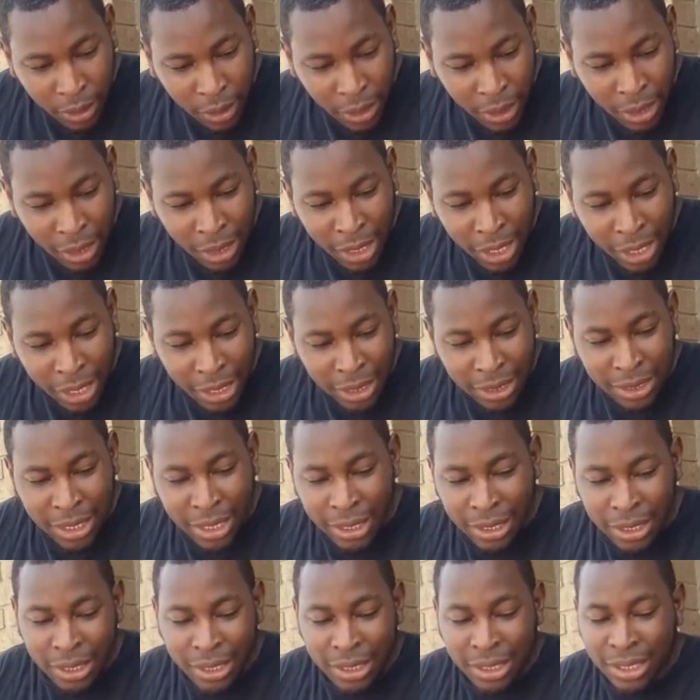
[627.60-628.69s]
And like I say,
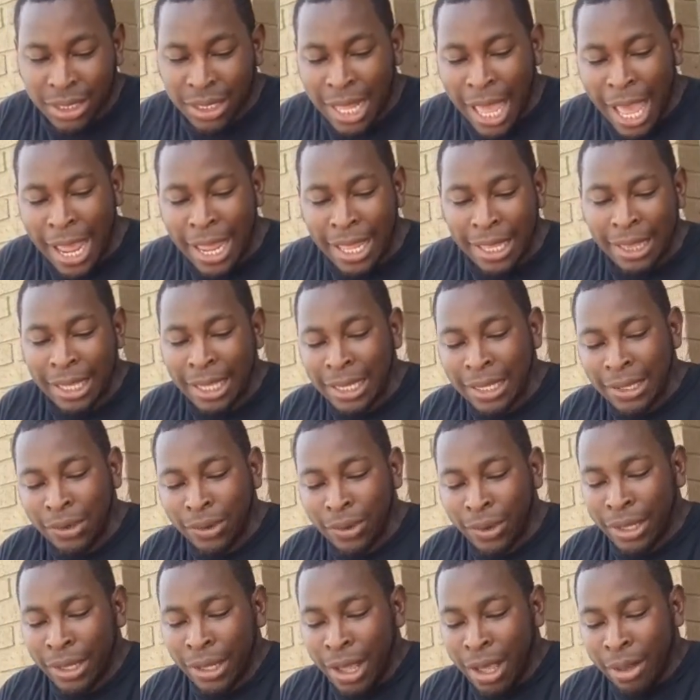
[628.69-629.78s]
just slightly do
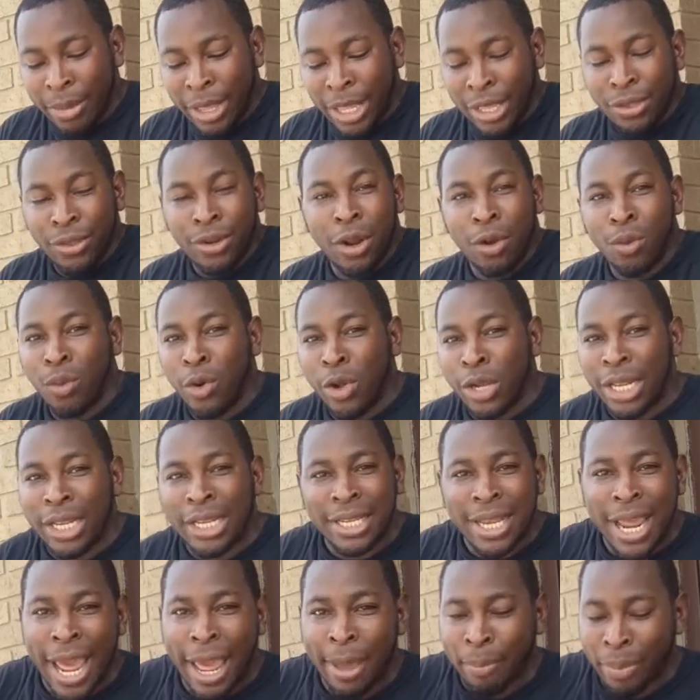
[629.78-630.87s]
it. I mean, you don't want to
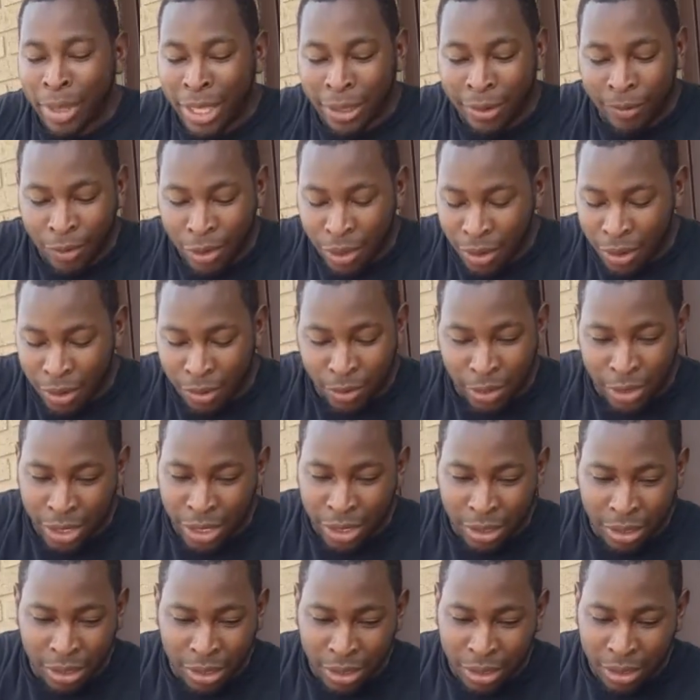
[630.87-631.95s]
damp it. You don't want
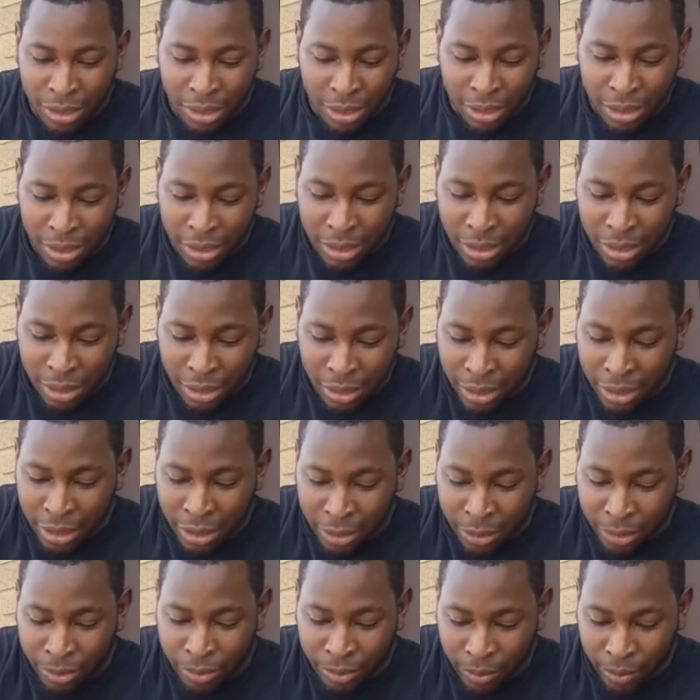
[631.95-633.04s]
to, you
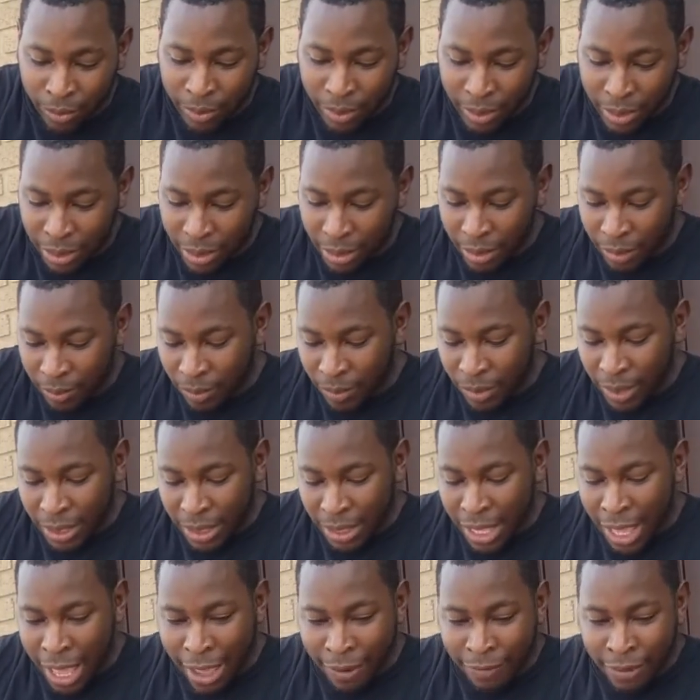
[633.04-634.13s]
know,
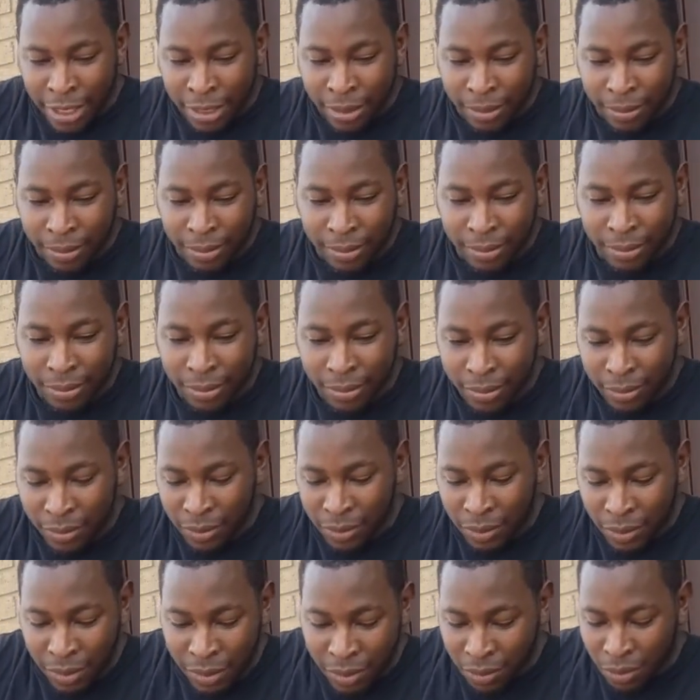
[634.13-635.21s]
have it
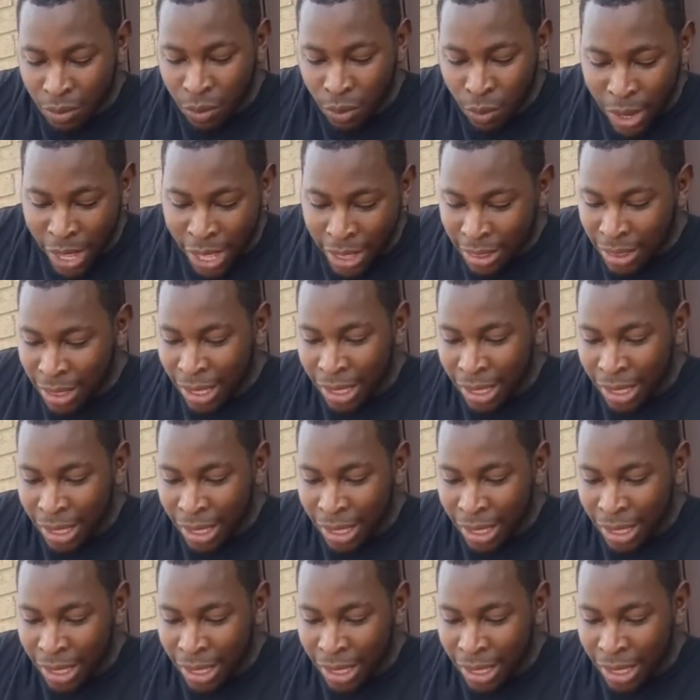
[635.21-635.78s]
wet